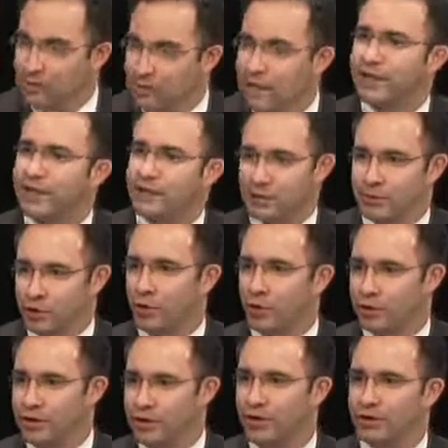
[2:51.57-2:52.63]
Exactly, but I
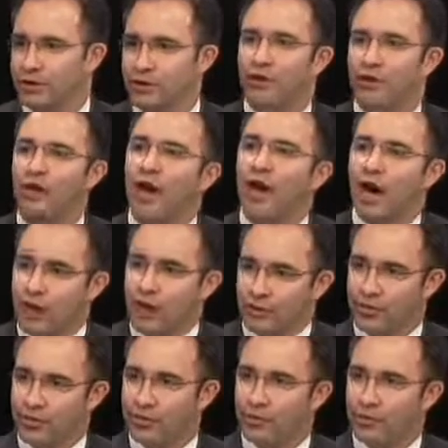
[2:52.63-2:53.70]

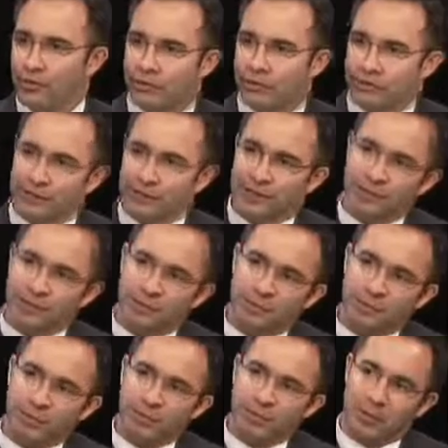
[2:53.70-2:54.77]
think you understand.
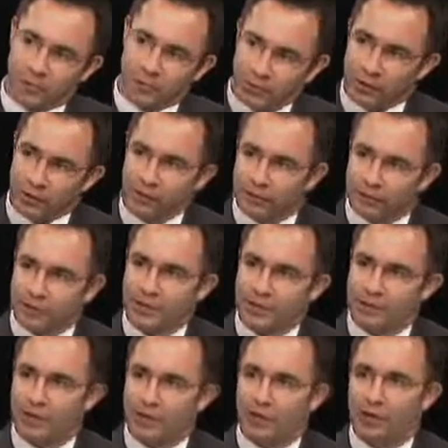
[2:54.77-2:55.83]
But I think you
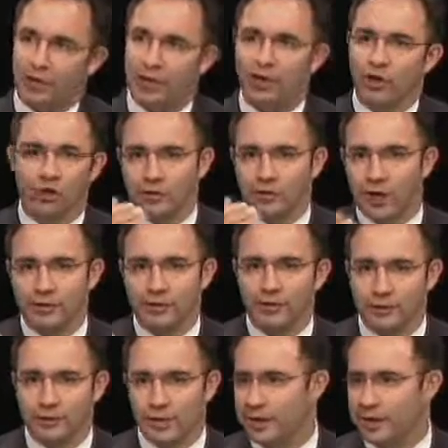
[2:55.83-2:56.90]
understand the point. You're not
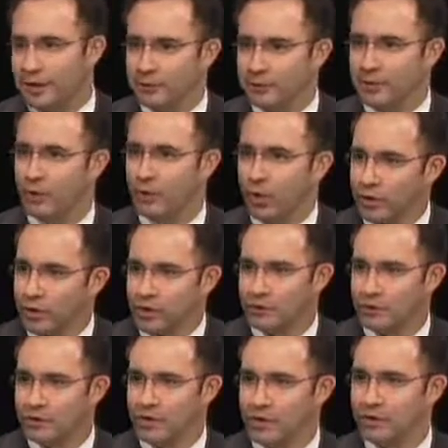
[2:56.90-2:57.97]
going to like anybody walking
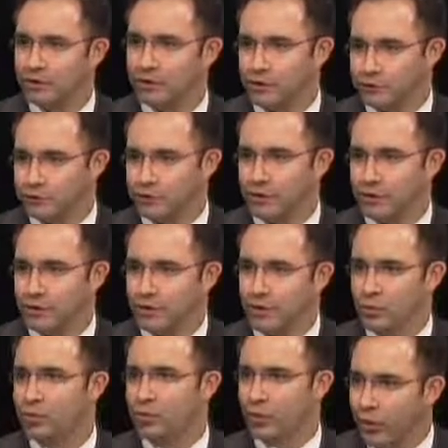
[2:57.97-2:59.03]
up and down your street
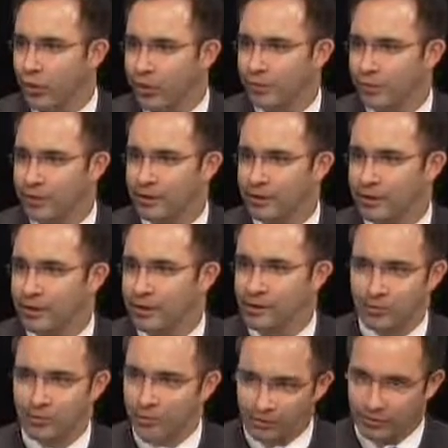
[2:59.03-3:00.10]
with a weapon.
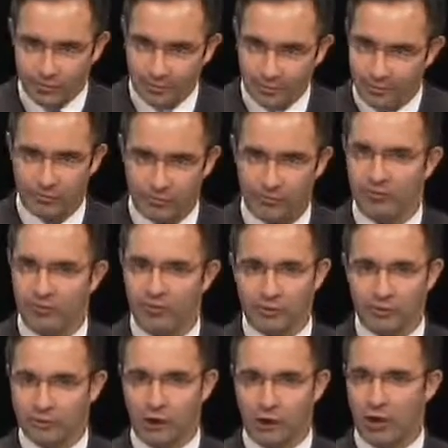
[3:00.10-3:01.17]
It
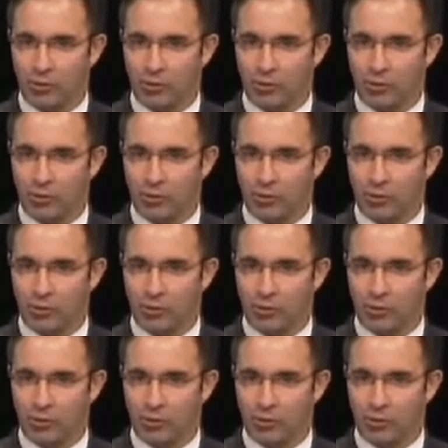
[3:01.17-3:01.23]
feels